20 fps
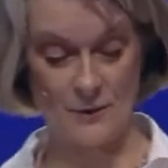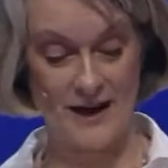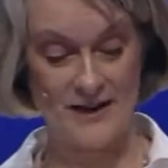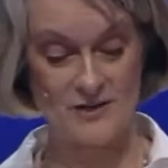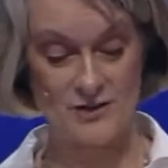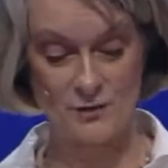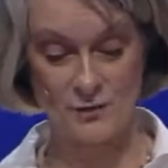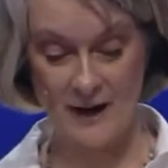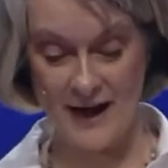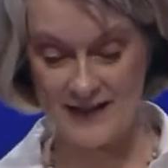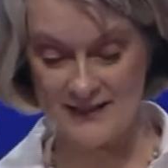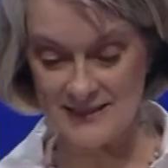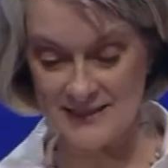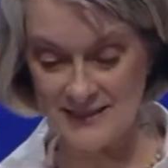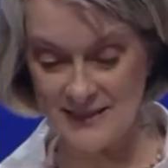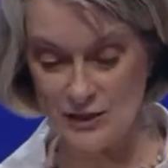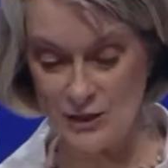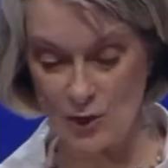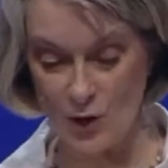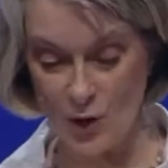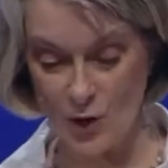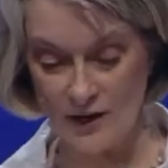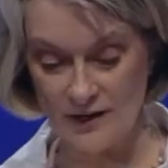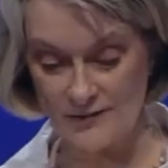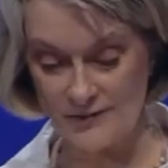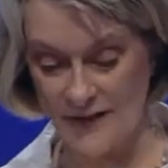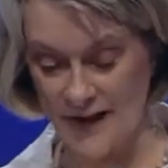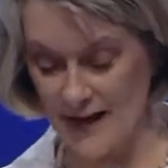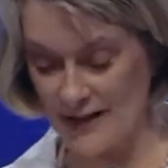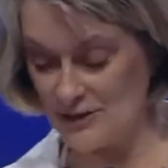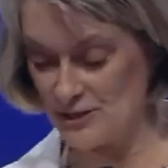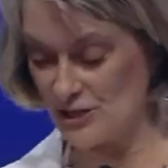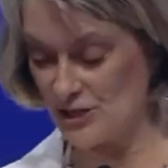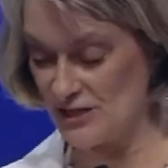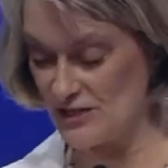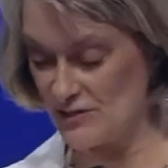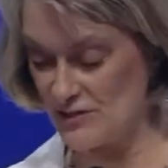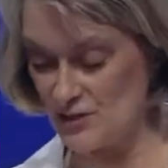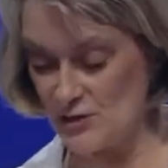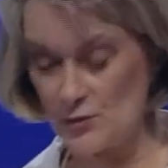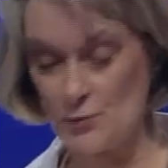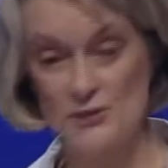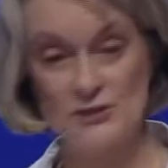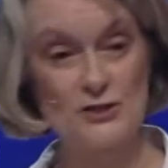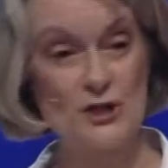Resurrected and glorified, Jesus